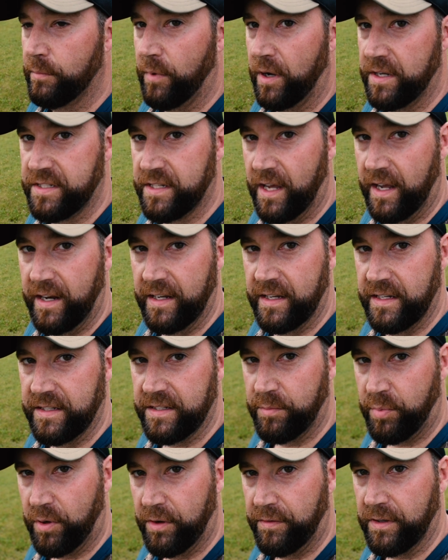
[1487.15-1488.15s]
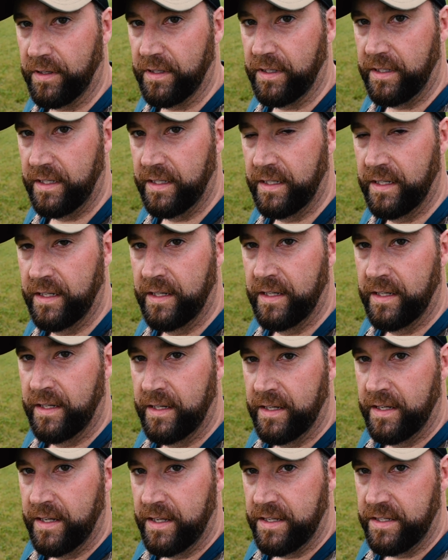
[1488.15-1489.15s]
My sight isn't perfectly
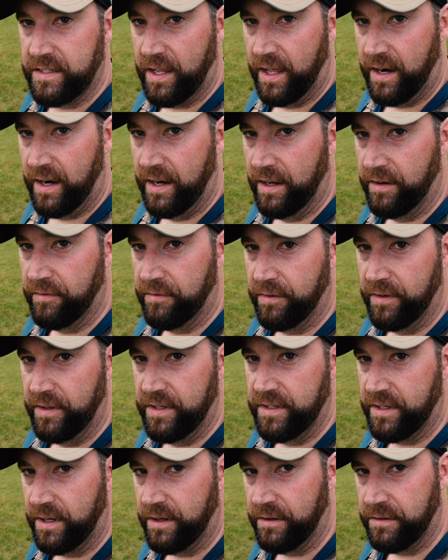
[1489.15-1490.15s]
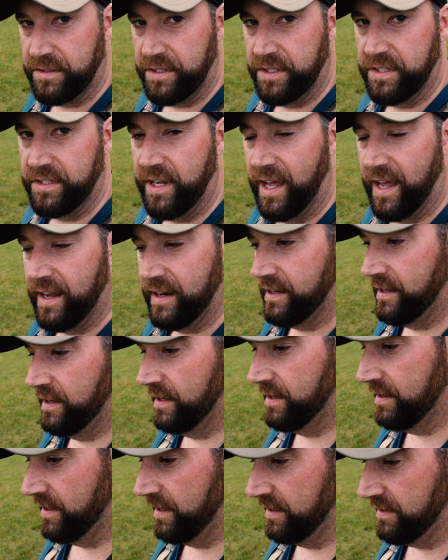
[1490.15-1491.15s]
sighted in for these arrows just yet,
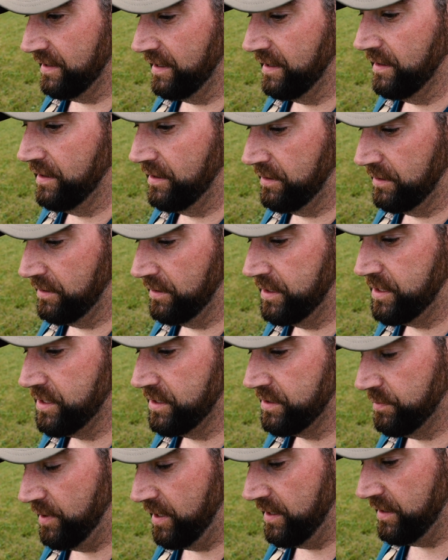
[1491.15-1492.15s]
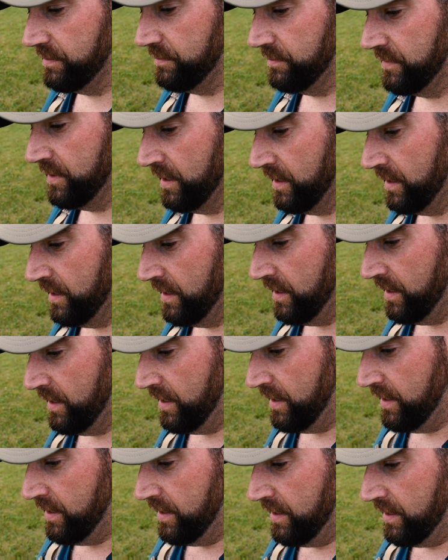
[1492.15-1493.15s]
as I literally just made them
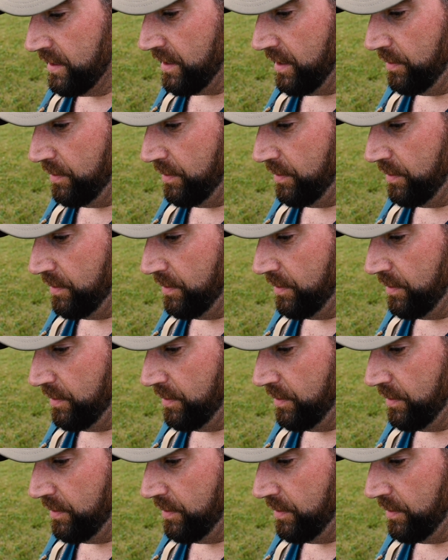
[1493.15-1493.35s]
a